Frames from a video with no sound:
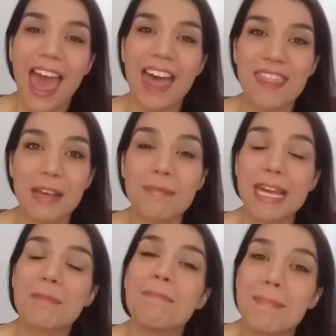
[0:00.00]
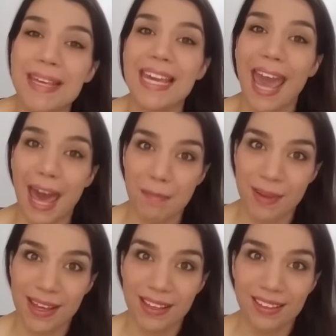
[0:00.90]
and they make me
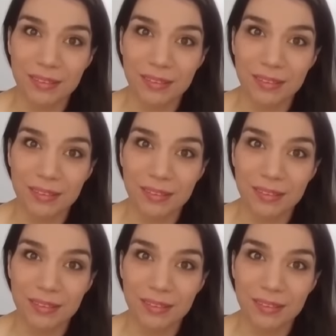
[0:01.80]
happy.